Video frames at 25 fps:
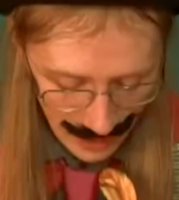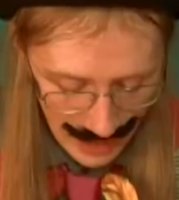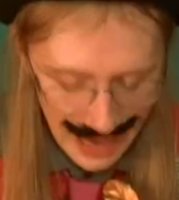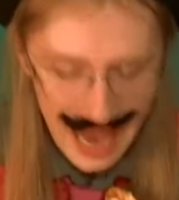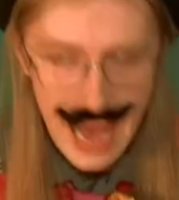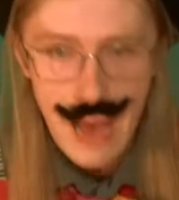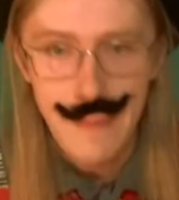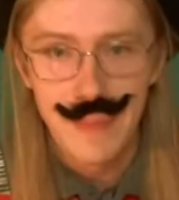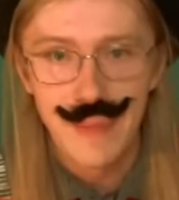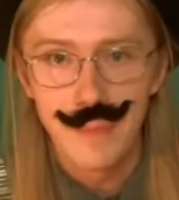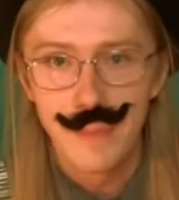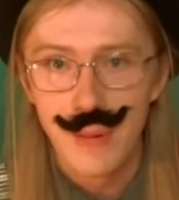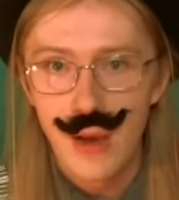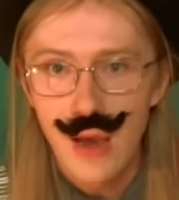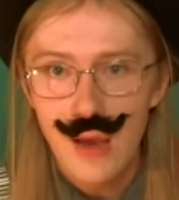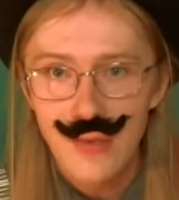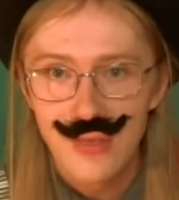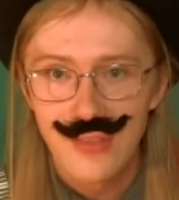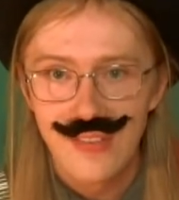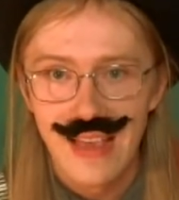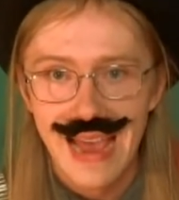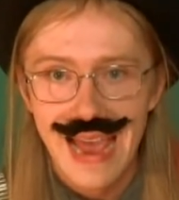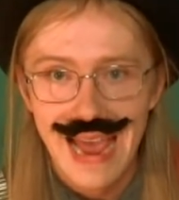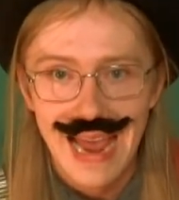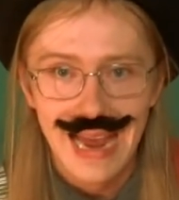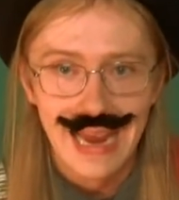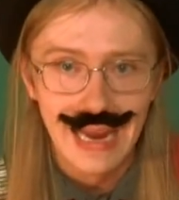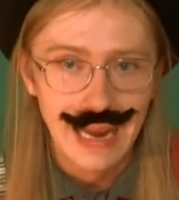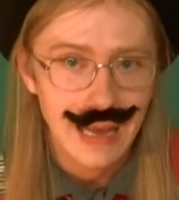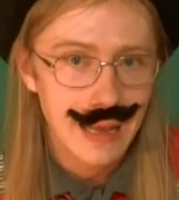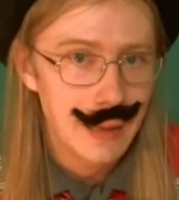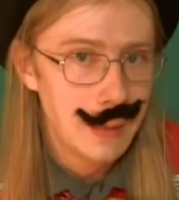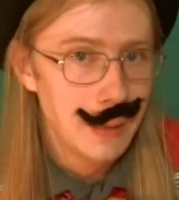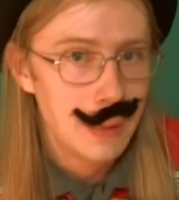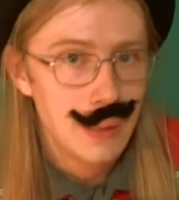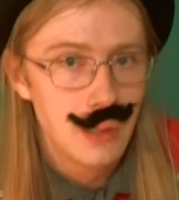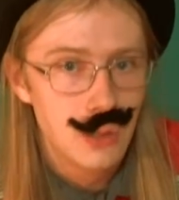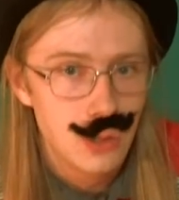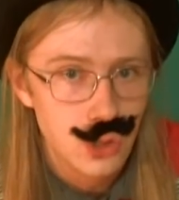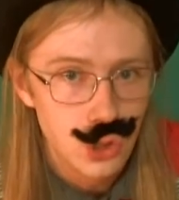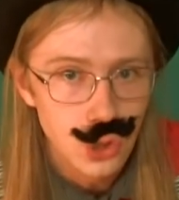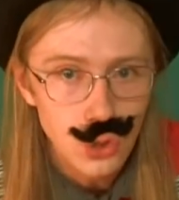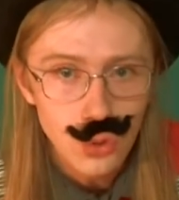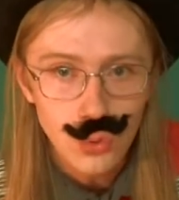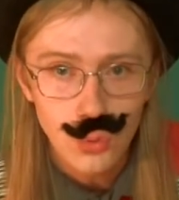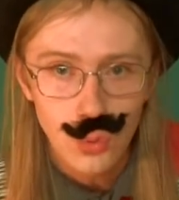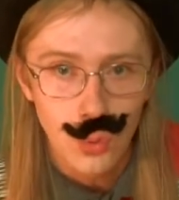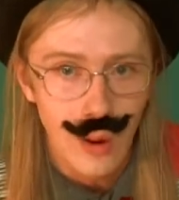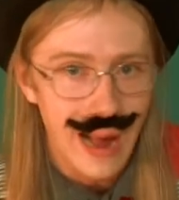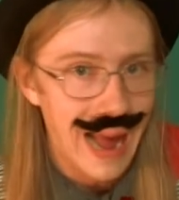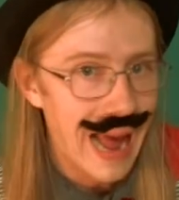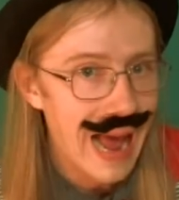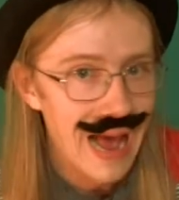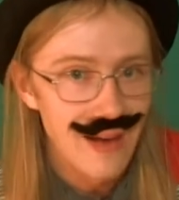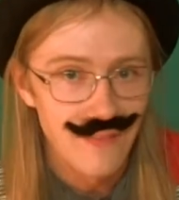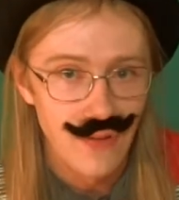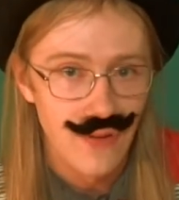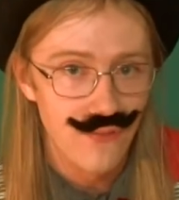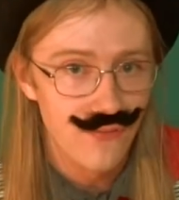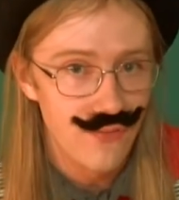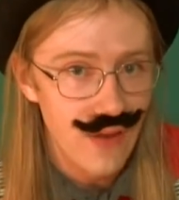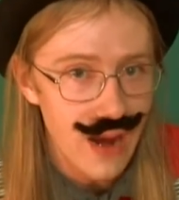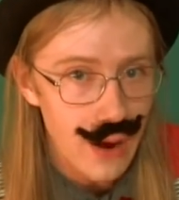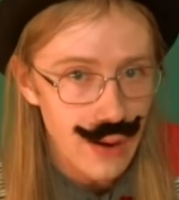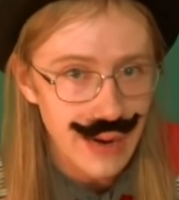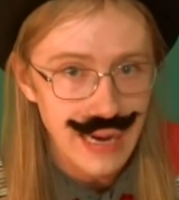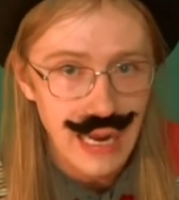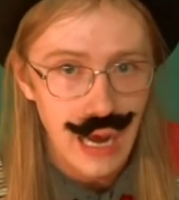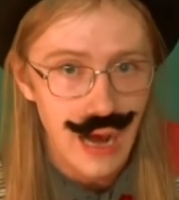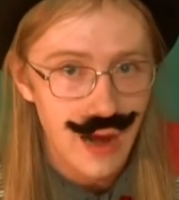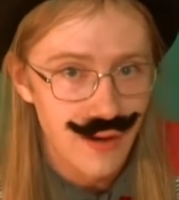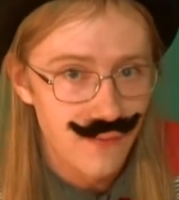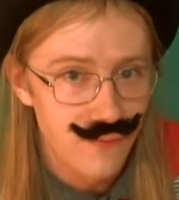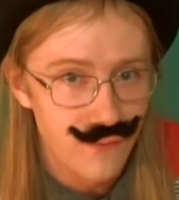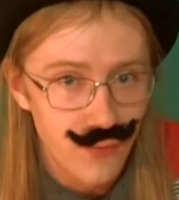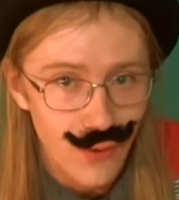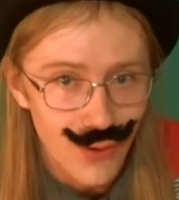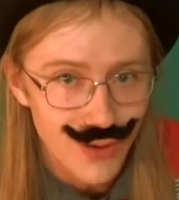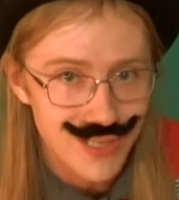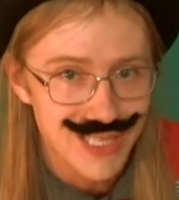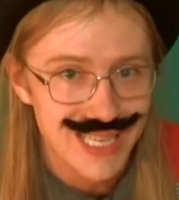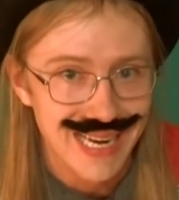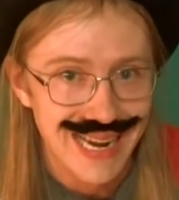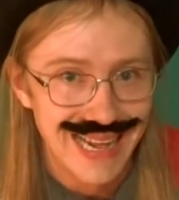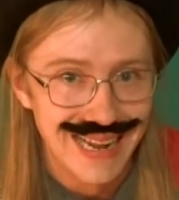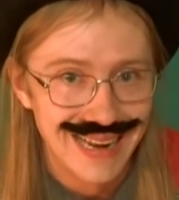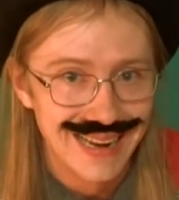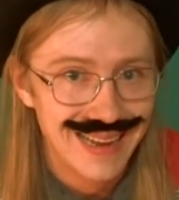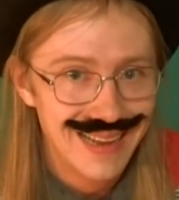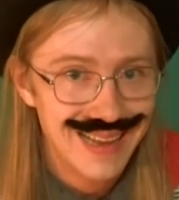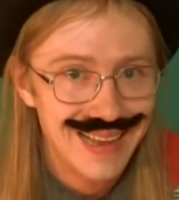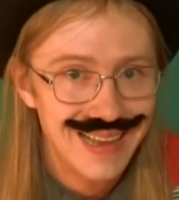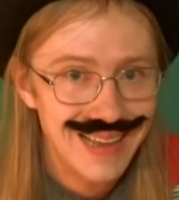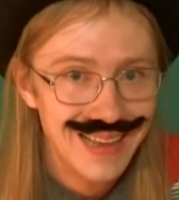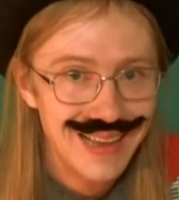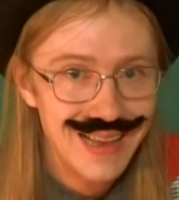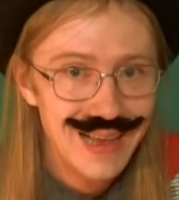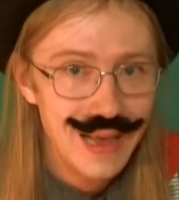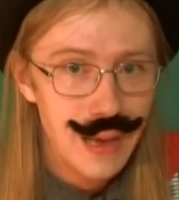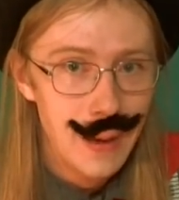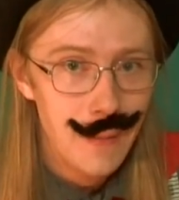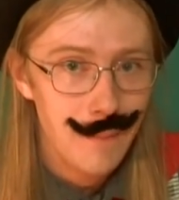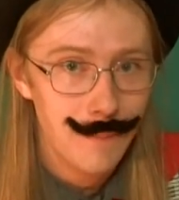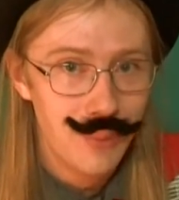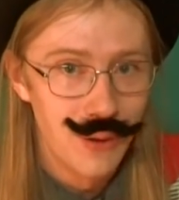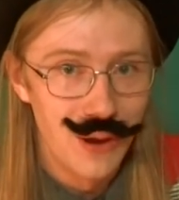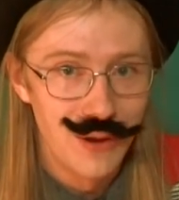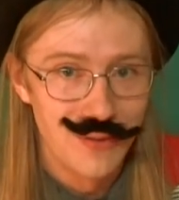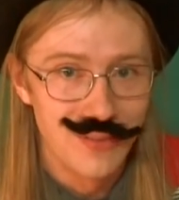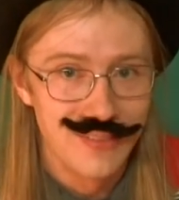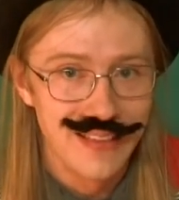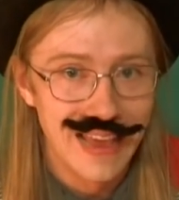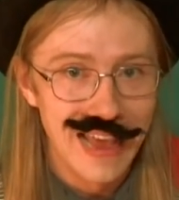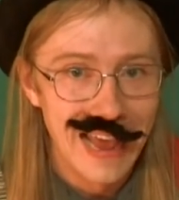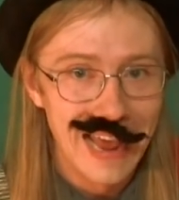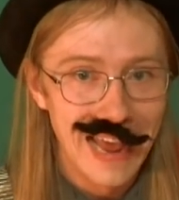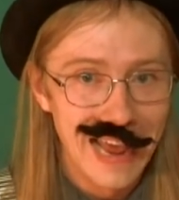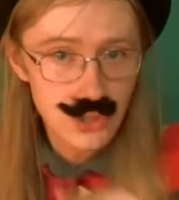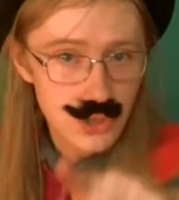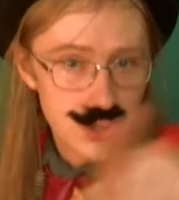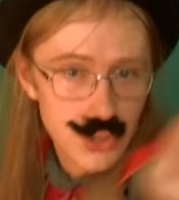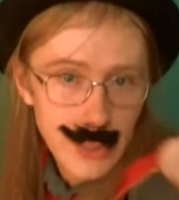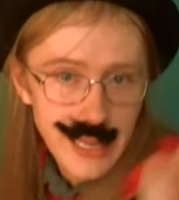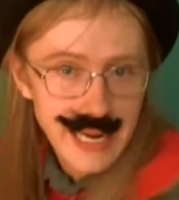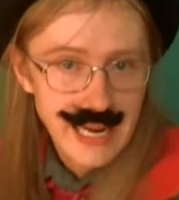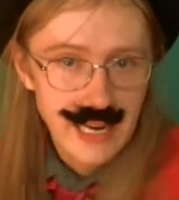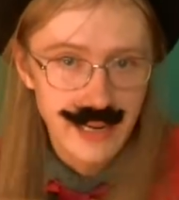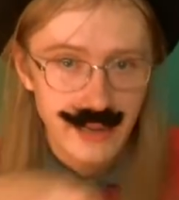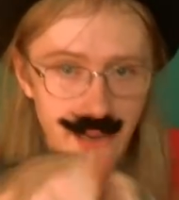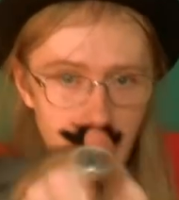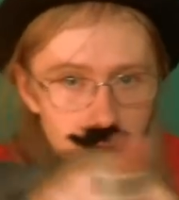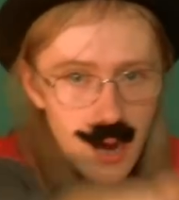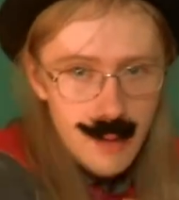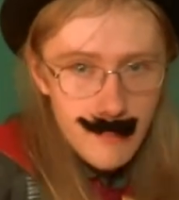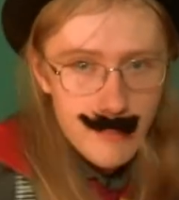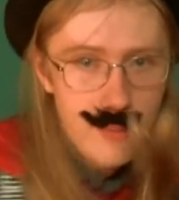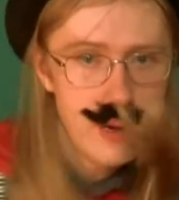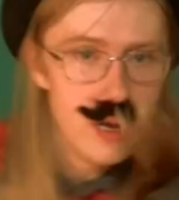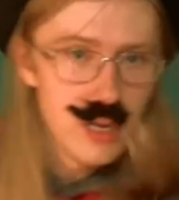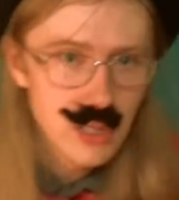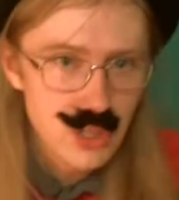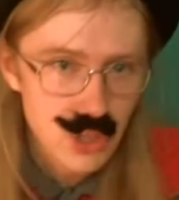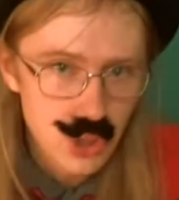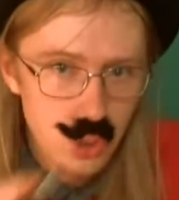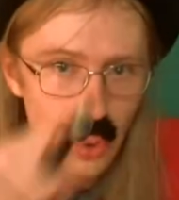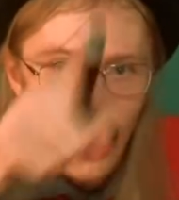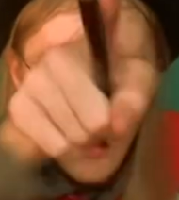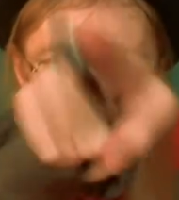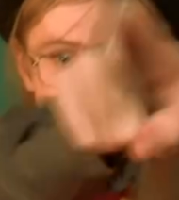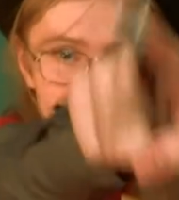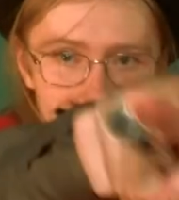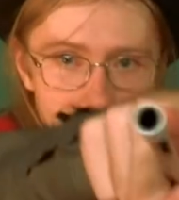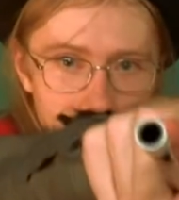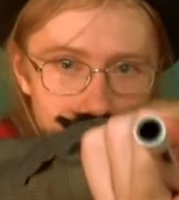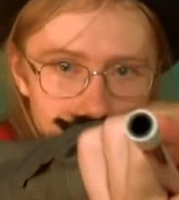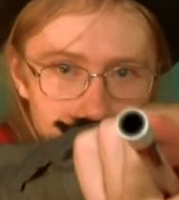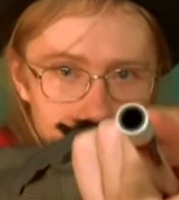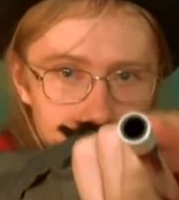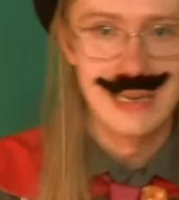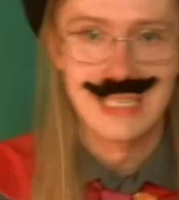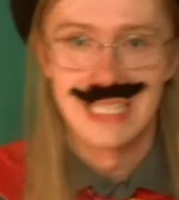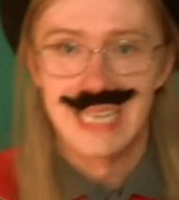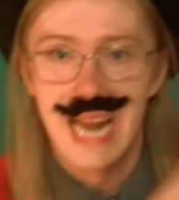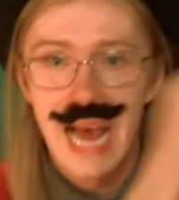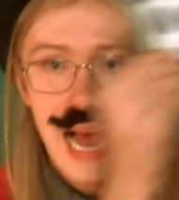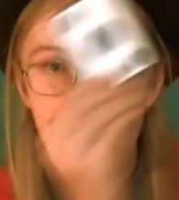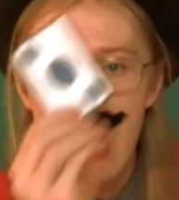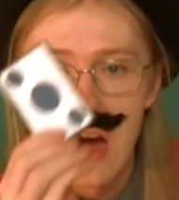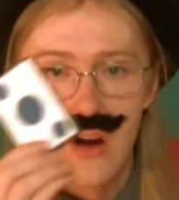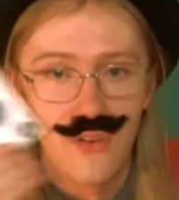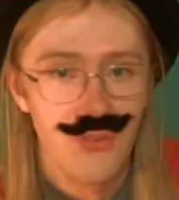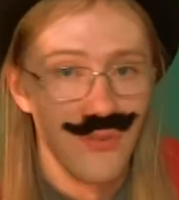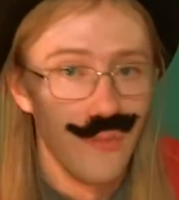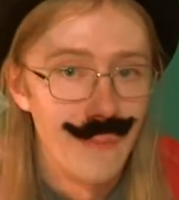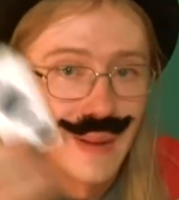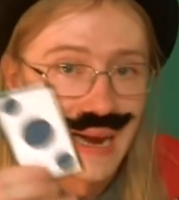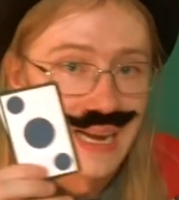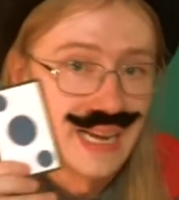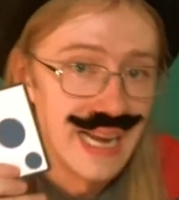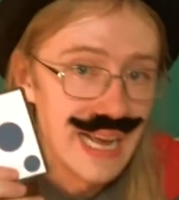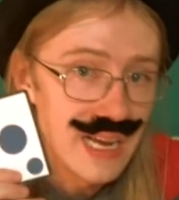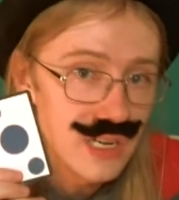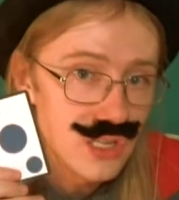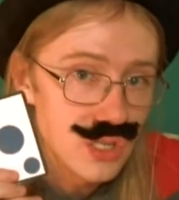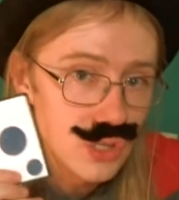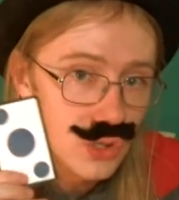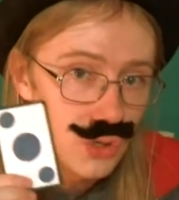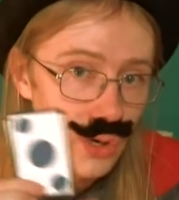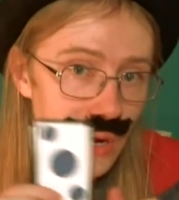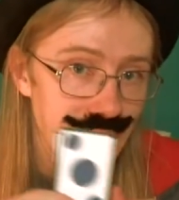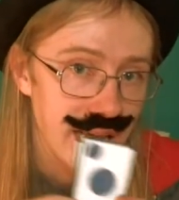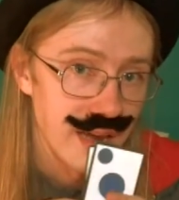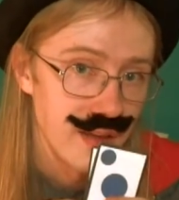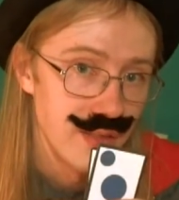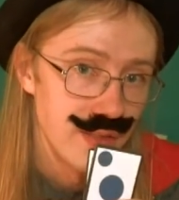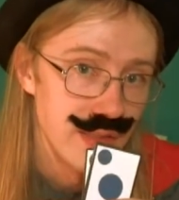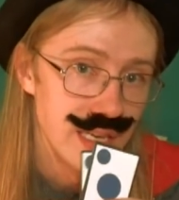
Happy birthday. You have a very unfortunate birthday. Trick number 12. And now for my next trick.